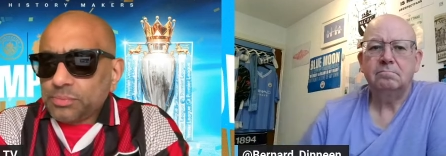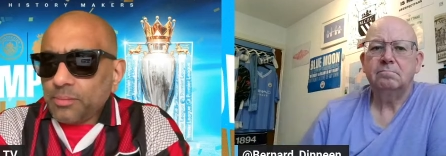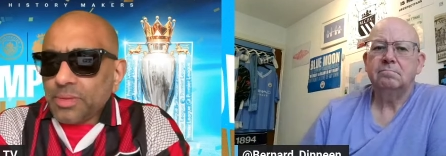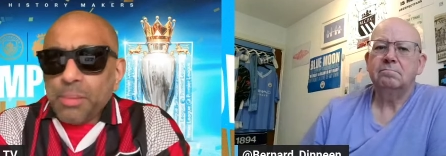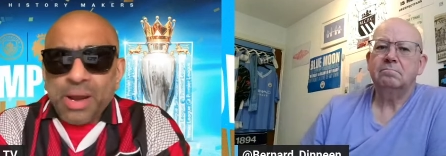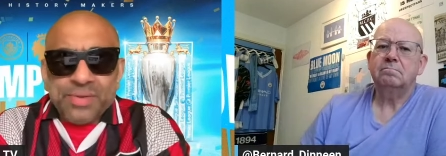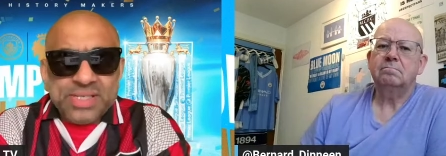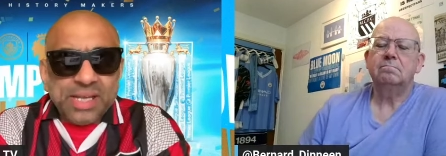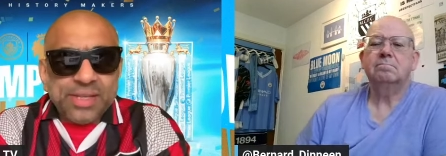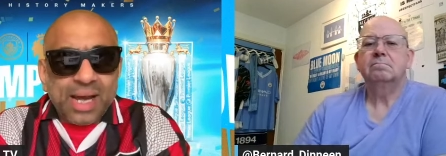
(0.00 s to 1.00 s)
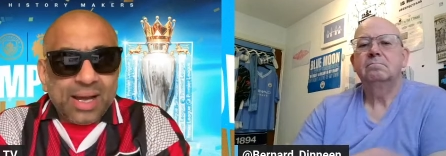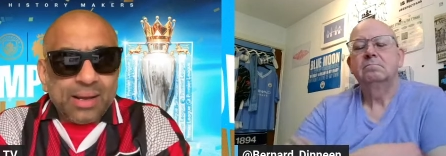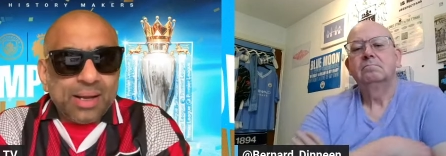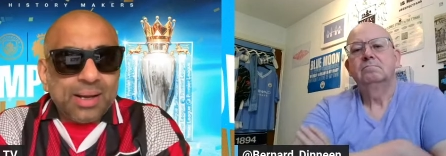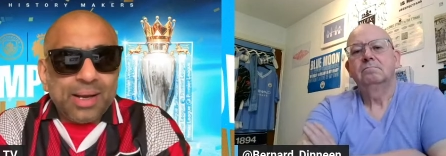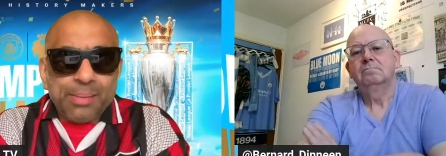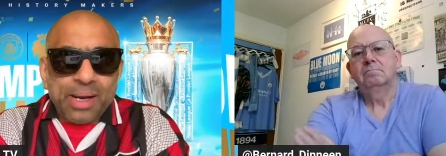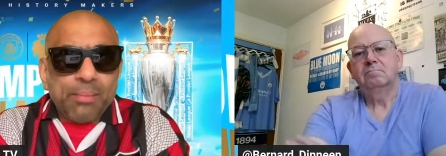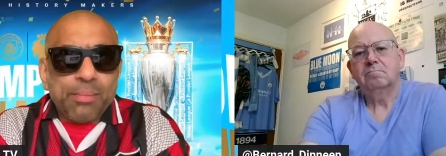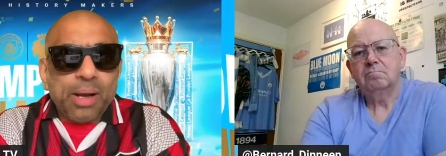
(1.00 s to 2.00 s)
Speaker 1: But having said that, I mean,
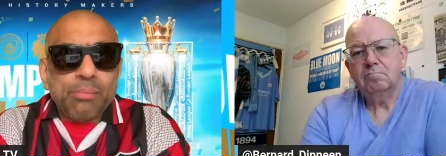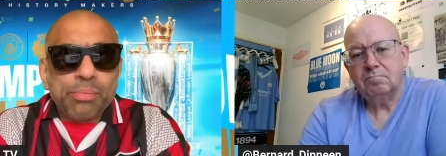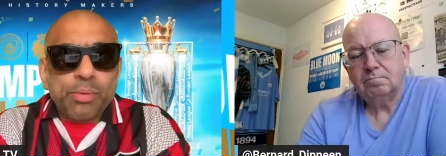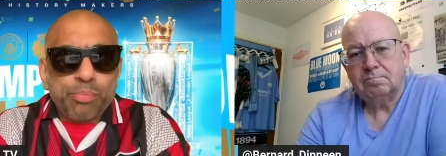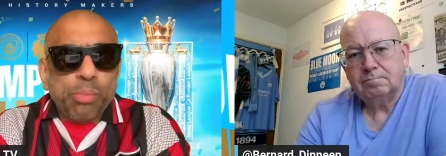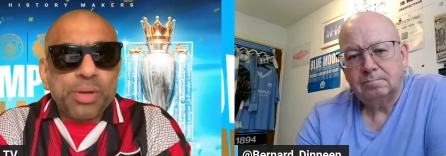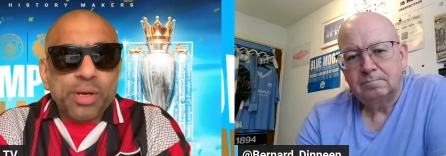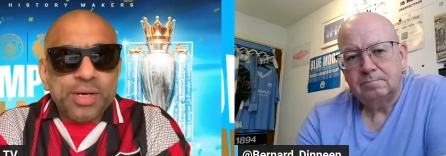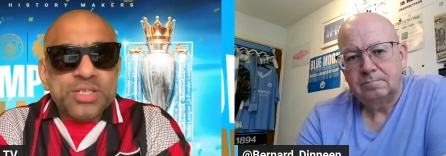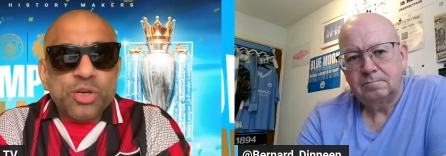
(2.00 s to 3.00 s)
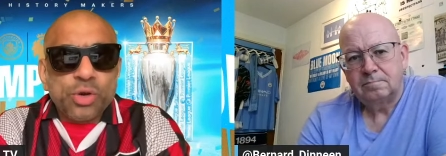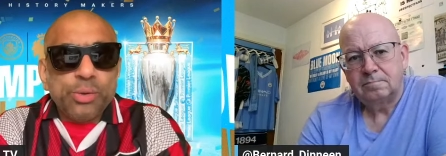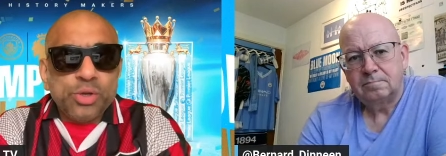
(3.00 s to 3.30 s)
I'm probably going to disagree with you